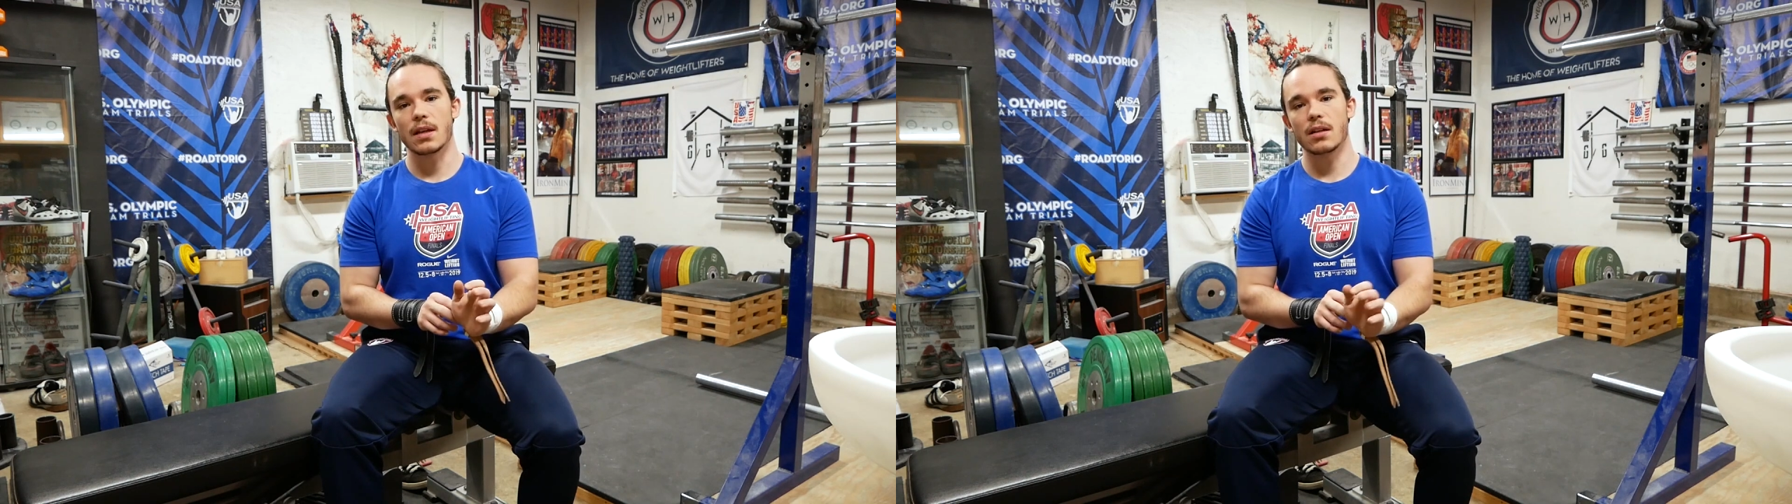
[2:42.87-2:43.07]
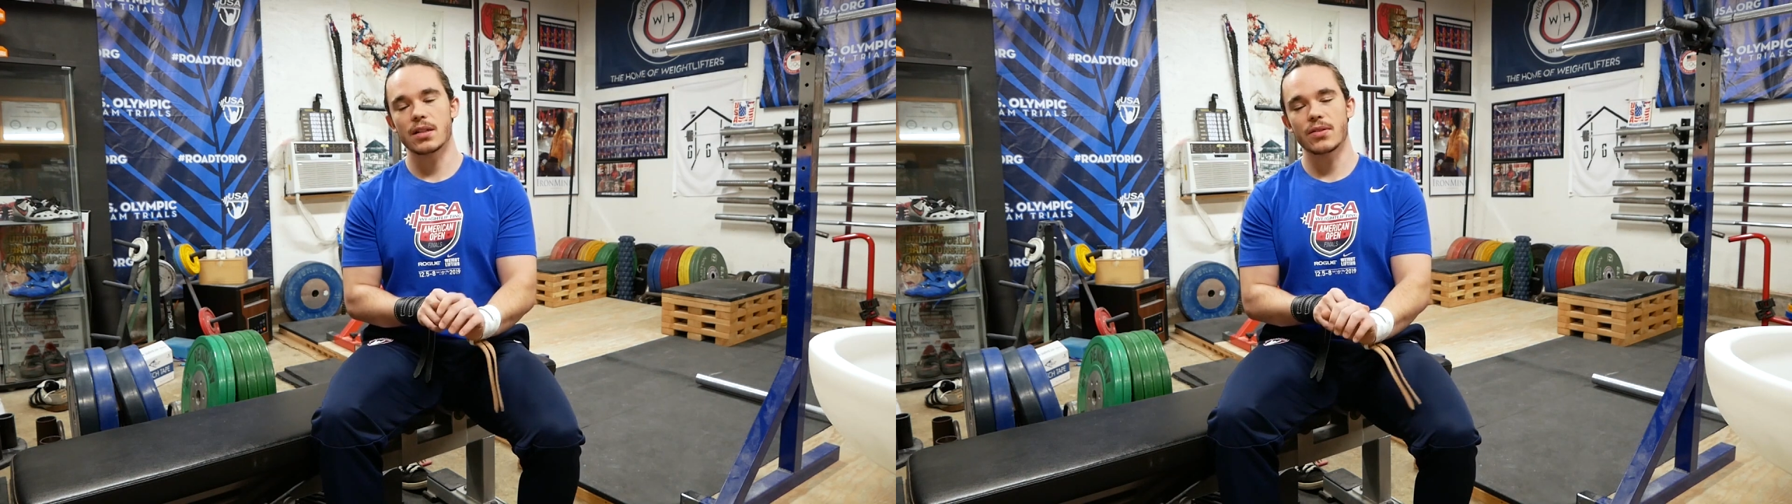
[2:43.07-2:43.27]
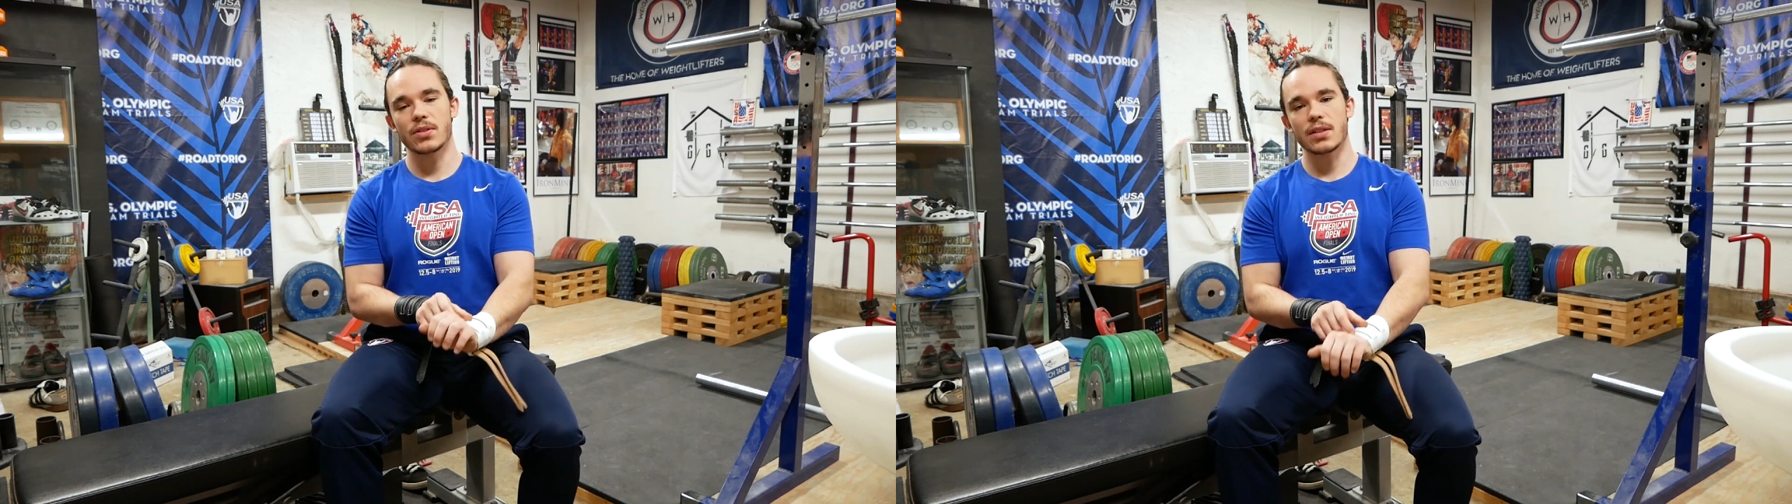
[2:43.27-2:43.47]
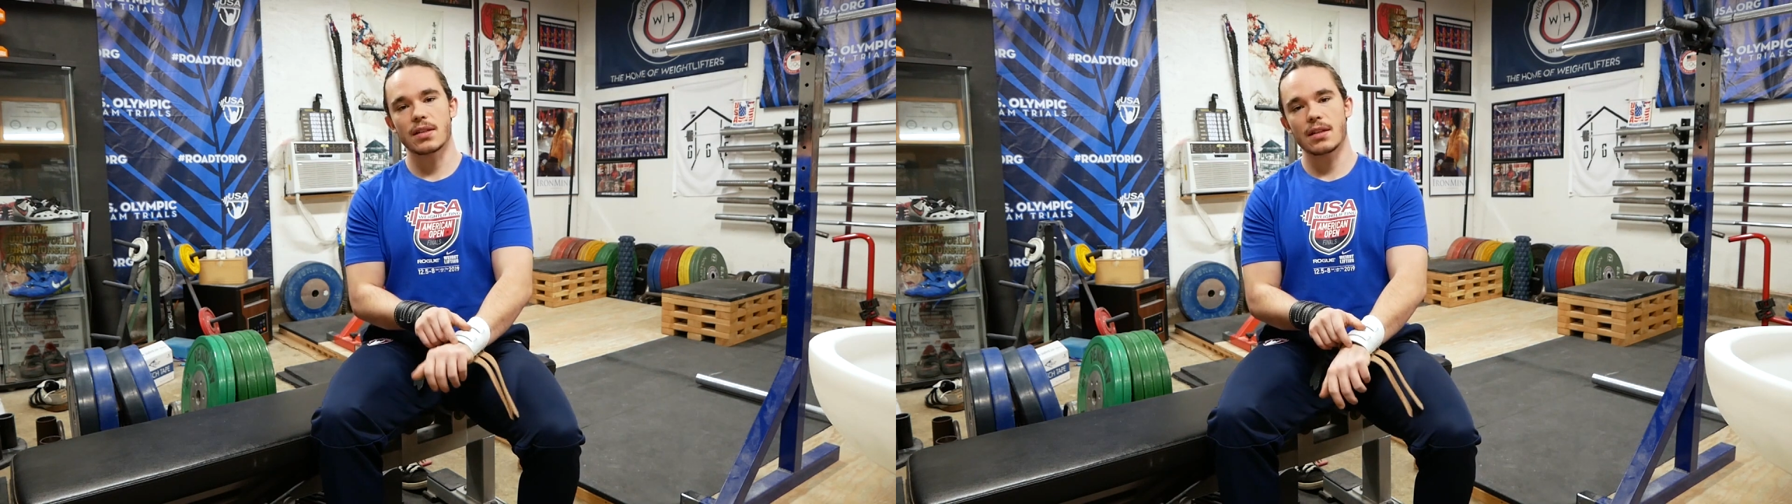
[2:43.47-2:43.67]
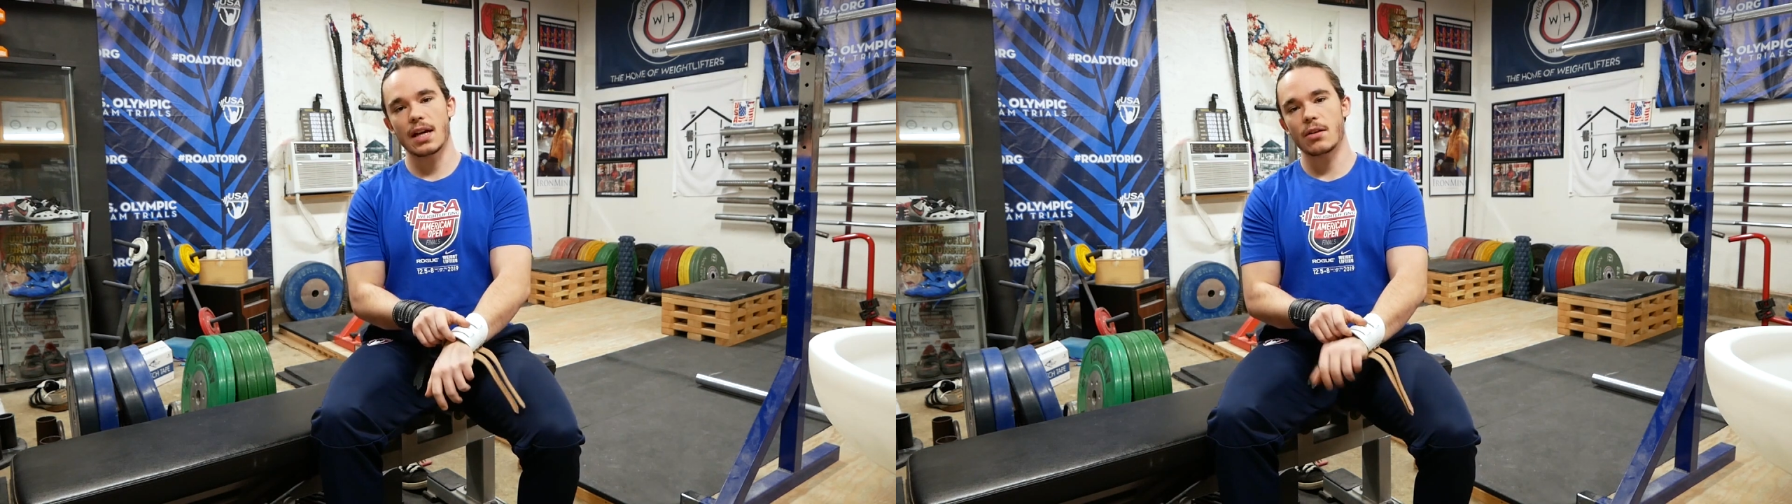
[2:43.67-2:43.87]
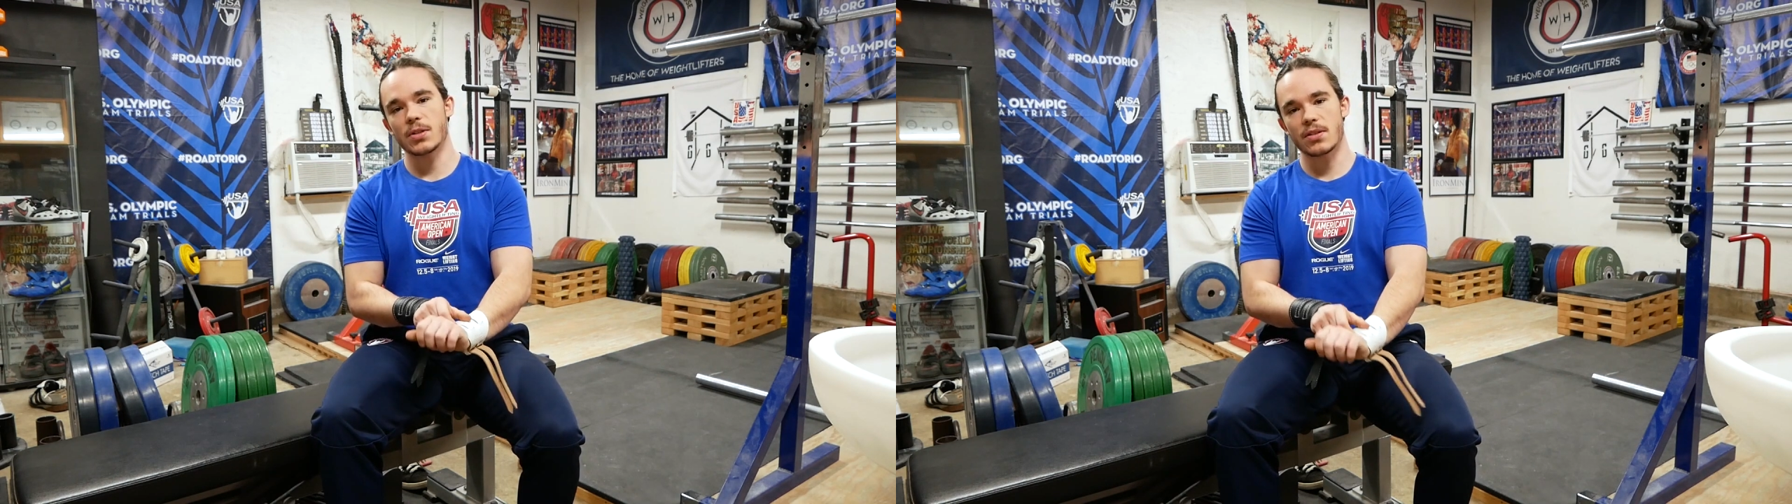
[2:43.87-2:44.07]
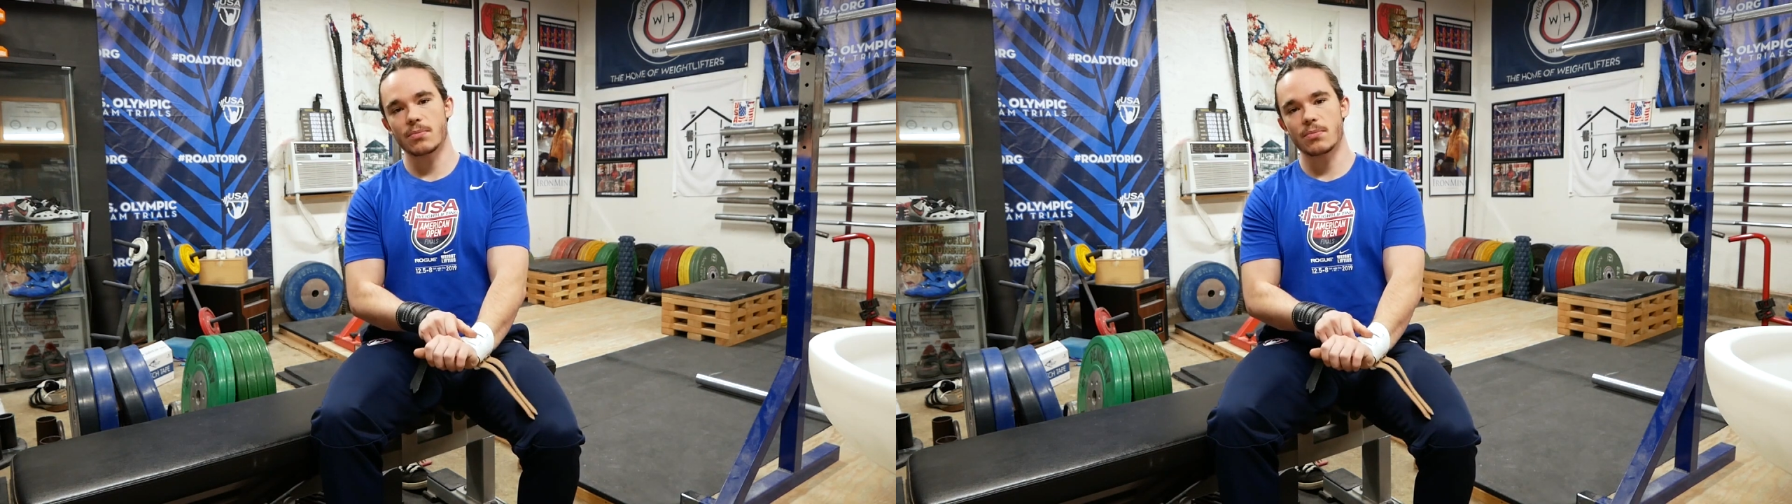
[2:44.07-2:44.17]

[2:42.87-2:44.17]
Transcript: and also just how much